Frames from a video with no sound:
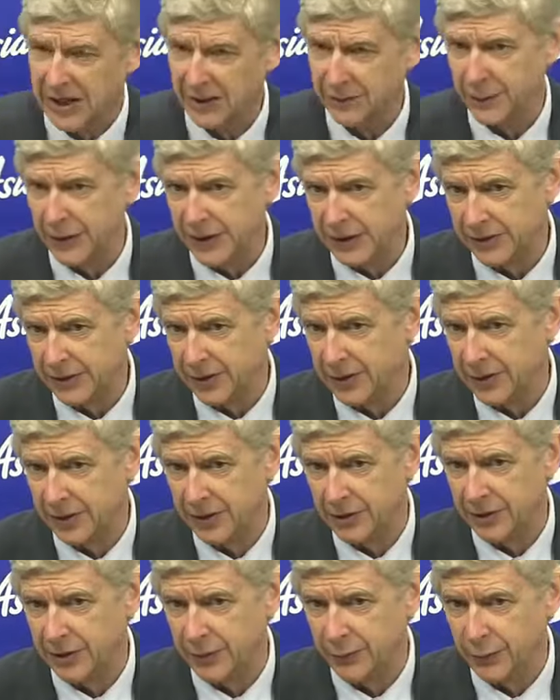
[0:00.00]
I felt
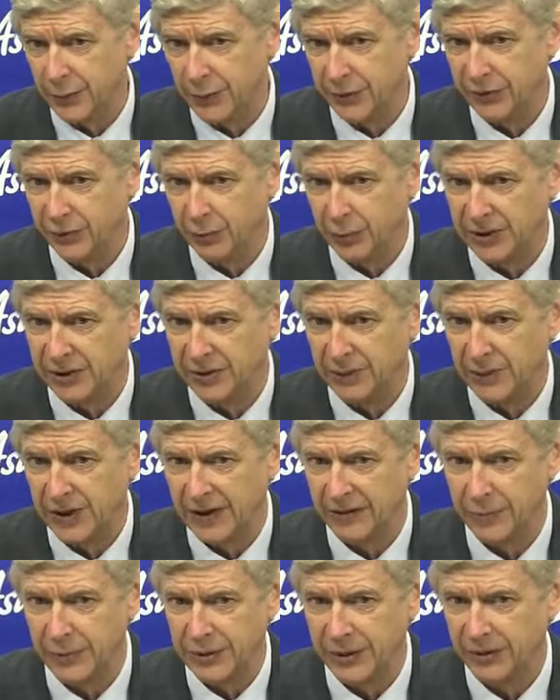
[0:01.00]
the, the first
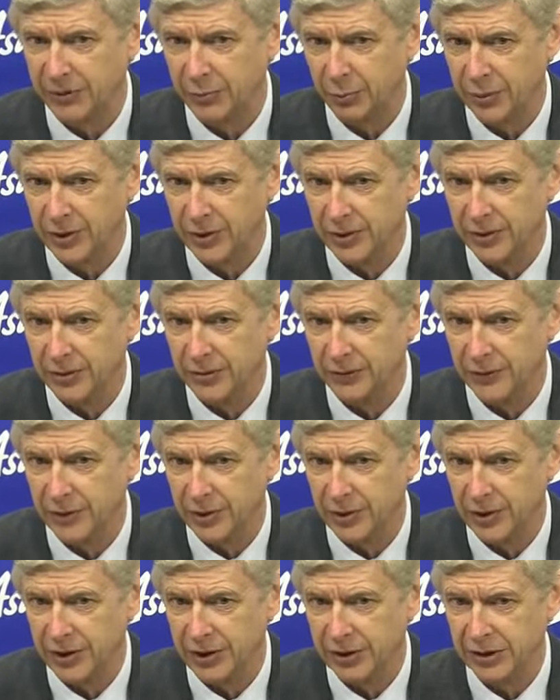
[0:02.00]
25 minutes were
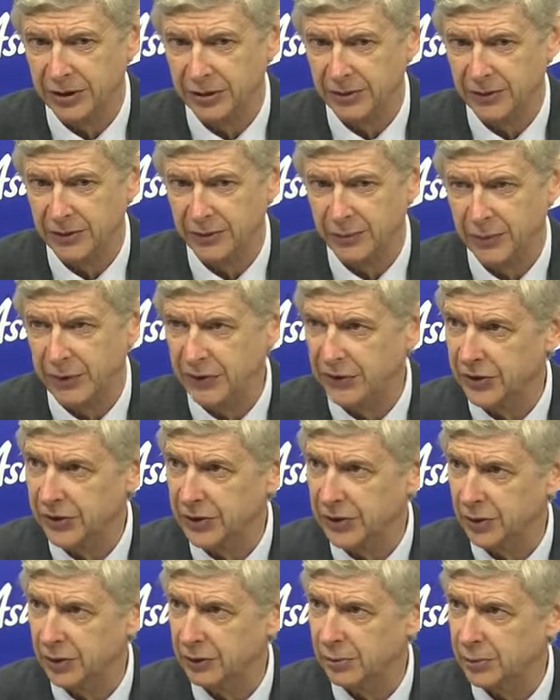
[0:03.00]
very
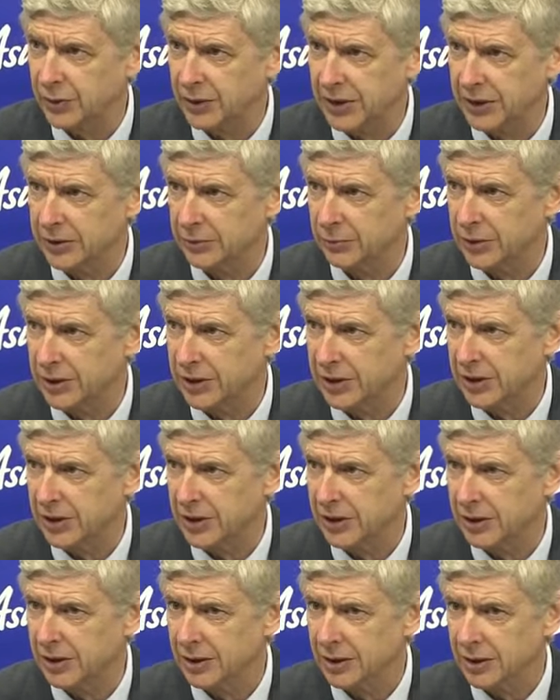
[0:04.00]
physical and
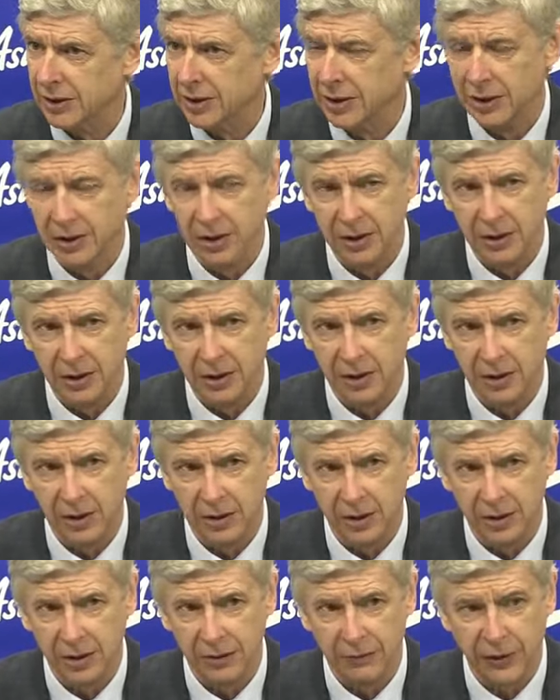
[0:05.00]
we. Uh,
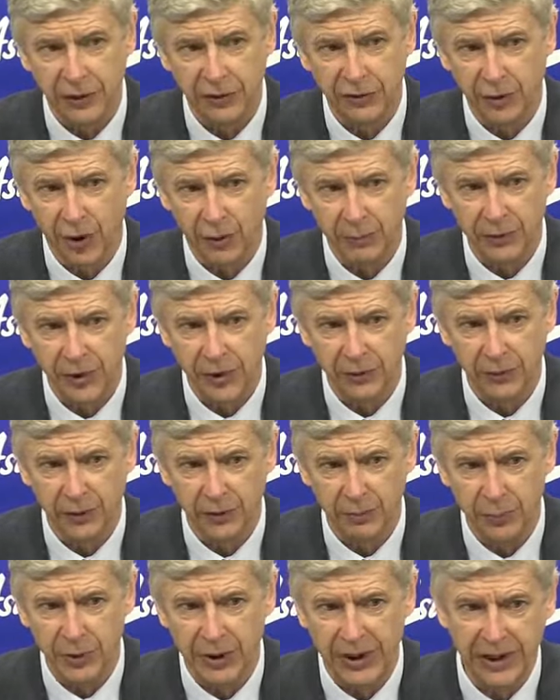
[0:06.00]
uh, they stopped us
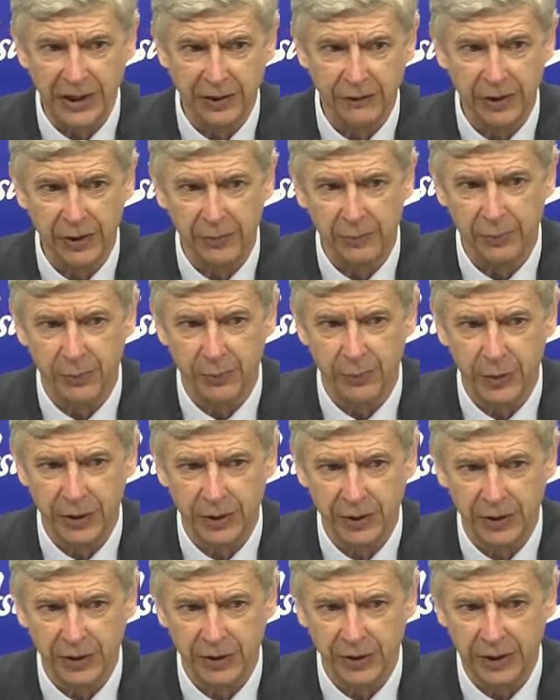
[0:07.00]
from playing. We,
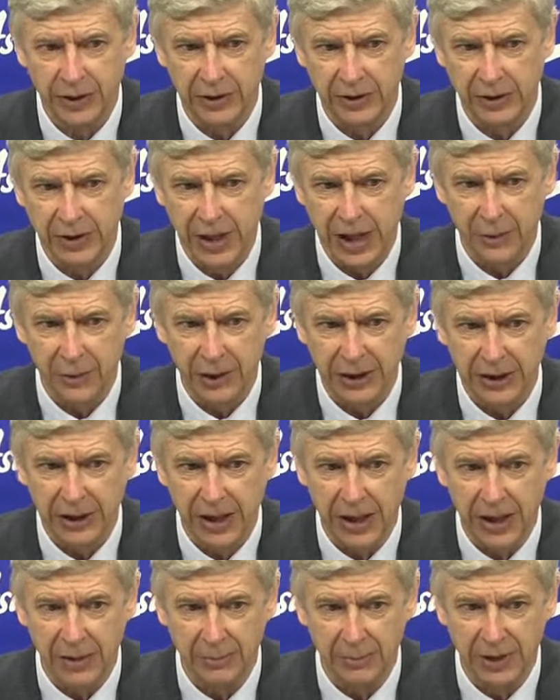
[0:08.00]
we, had a
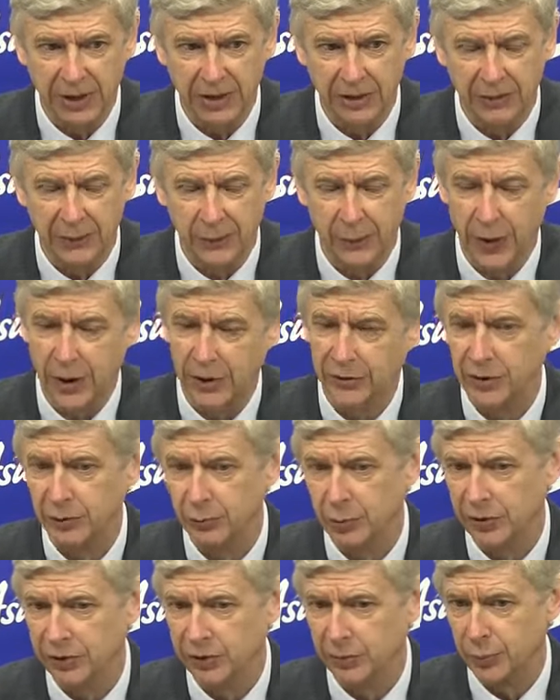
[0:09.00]
direct game, and for us
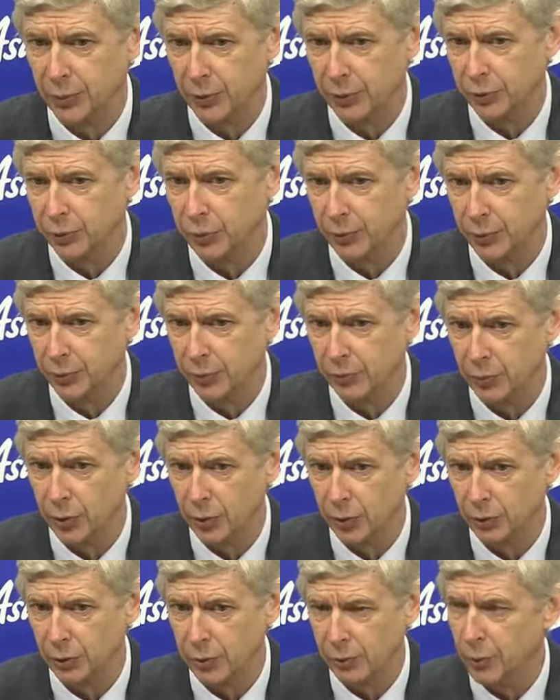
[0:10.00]
it was important to put
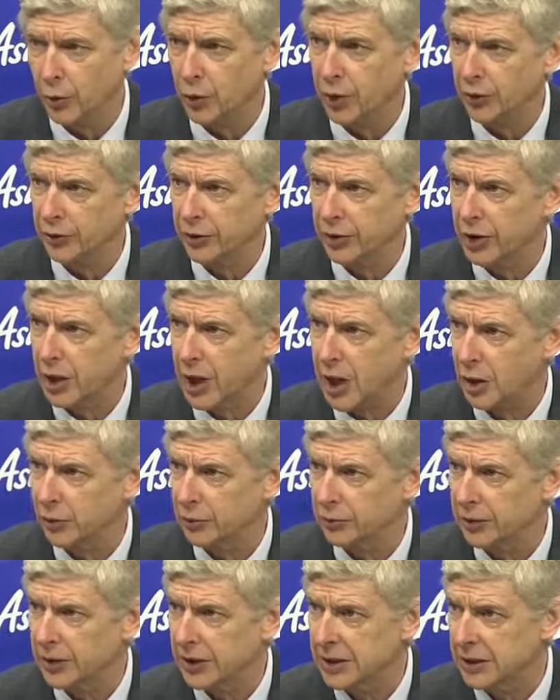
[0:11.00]
more the ball on the
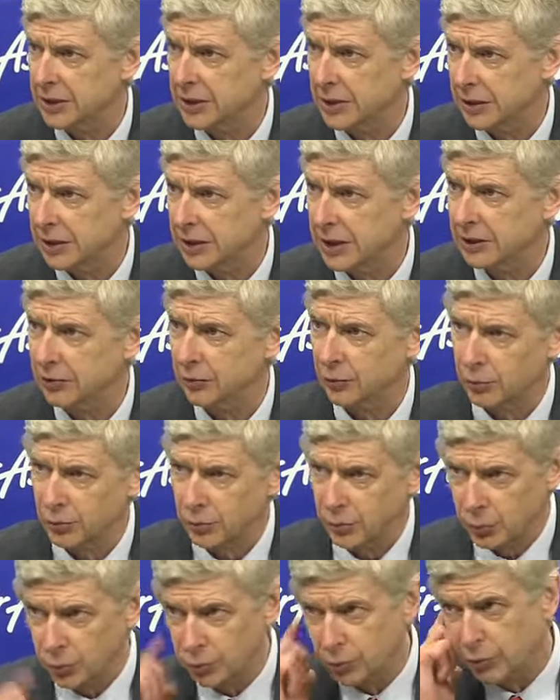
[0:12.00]
ground and uh, get
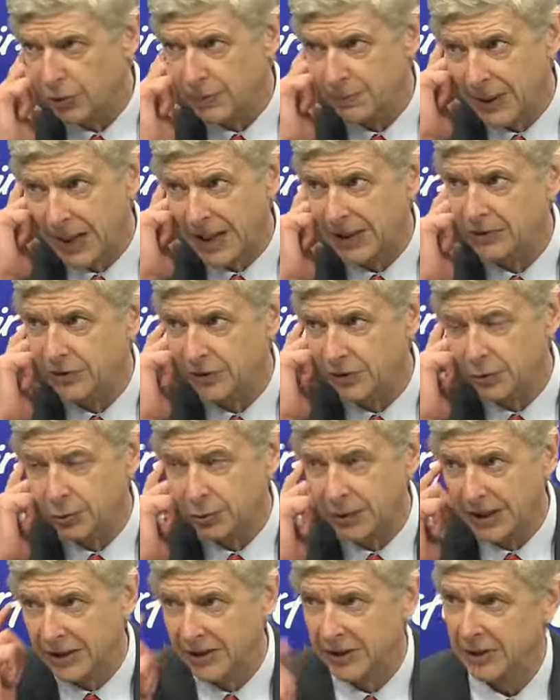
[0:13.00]
two, three passes
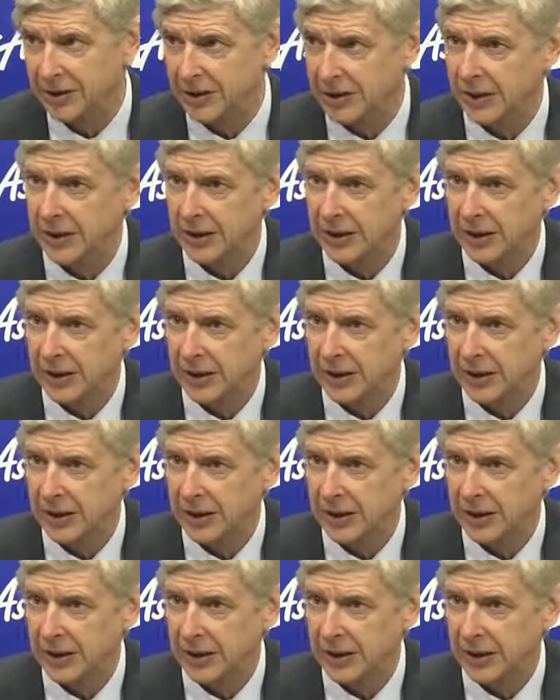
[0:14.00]
together,